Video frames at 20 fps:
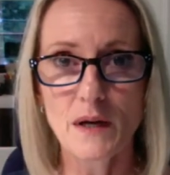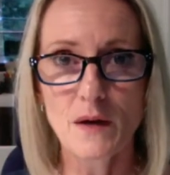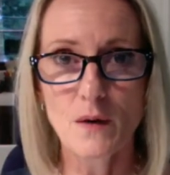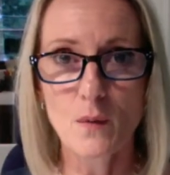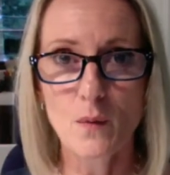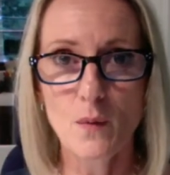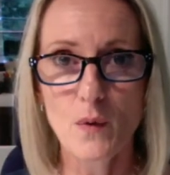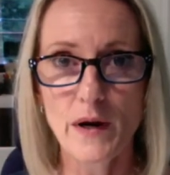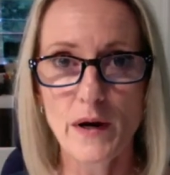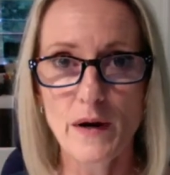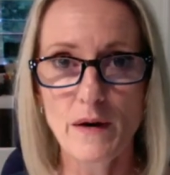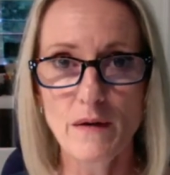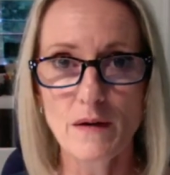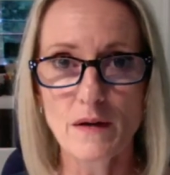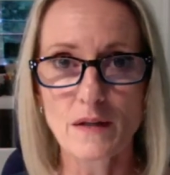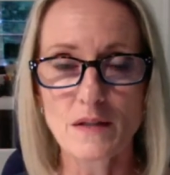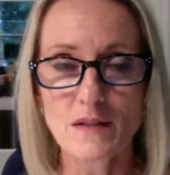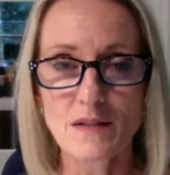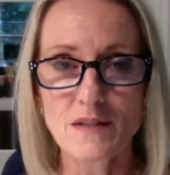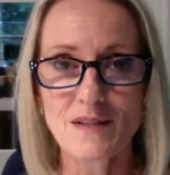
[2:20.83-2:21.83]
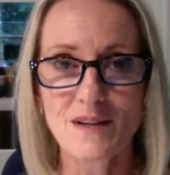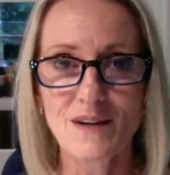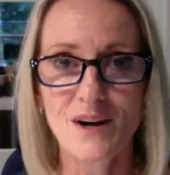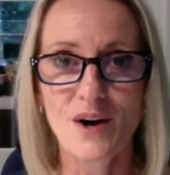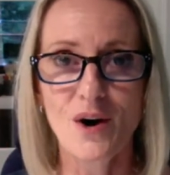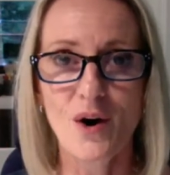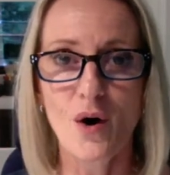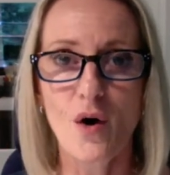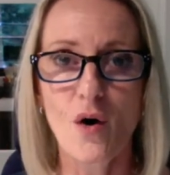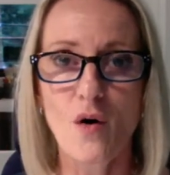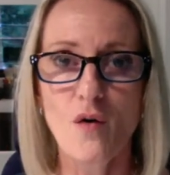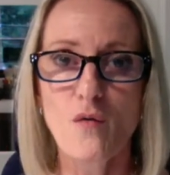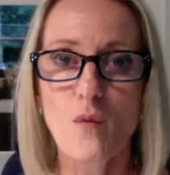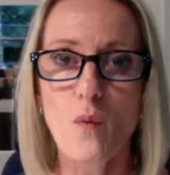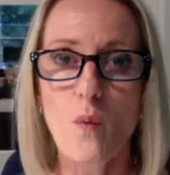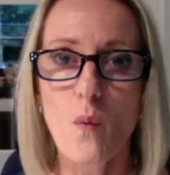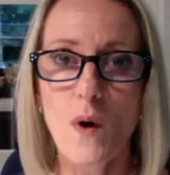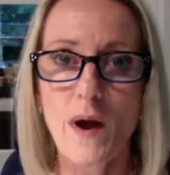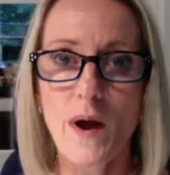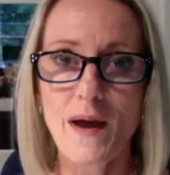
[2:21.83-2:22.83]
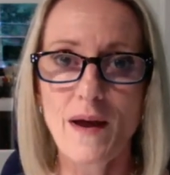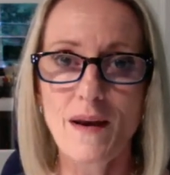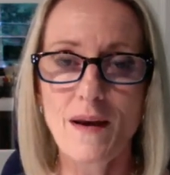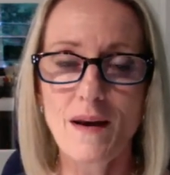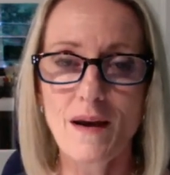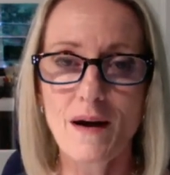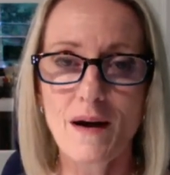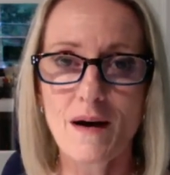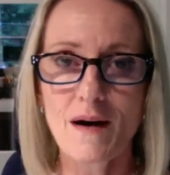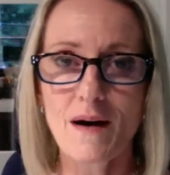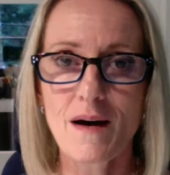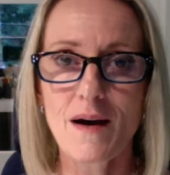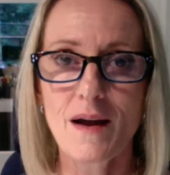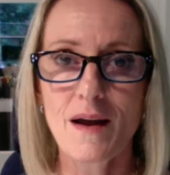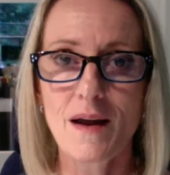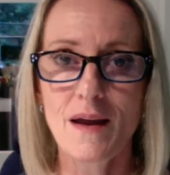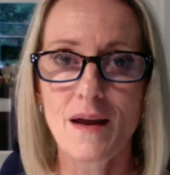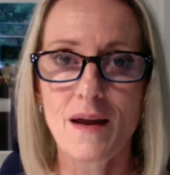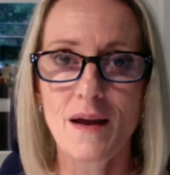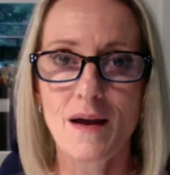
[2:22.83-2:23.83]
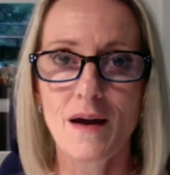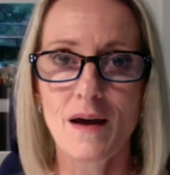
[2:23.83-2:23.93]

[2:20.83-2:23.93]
awareness of when I